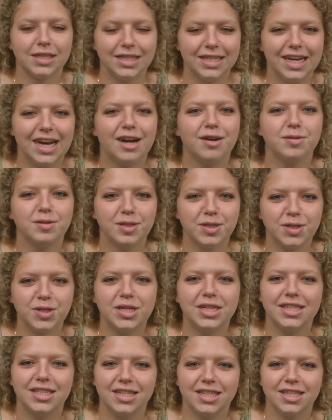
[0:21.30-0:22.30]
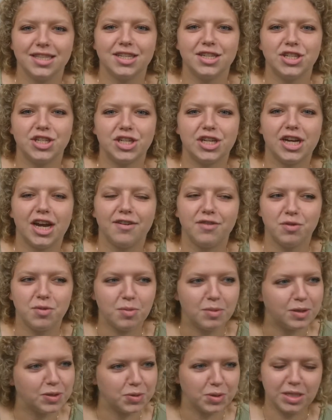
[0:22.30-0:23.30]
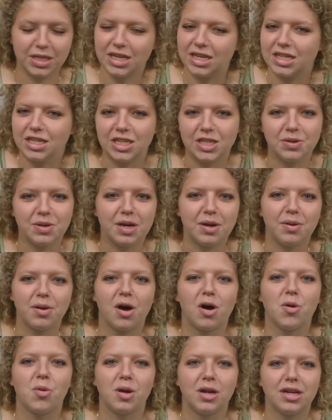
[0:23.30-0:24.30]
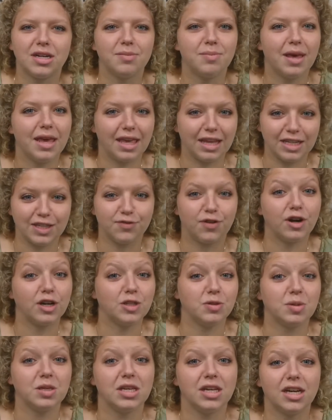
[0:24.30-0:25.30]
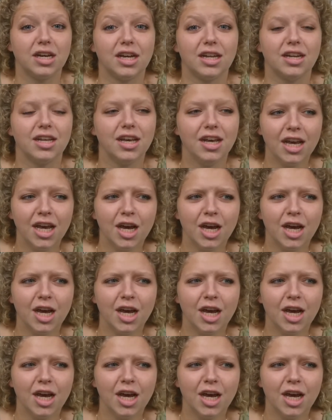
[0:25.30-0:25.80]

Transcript: Yeah, it was a great season this year. Everyone was really into it. We all wanted to make it as far as we could.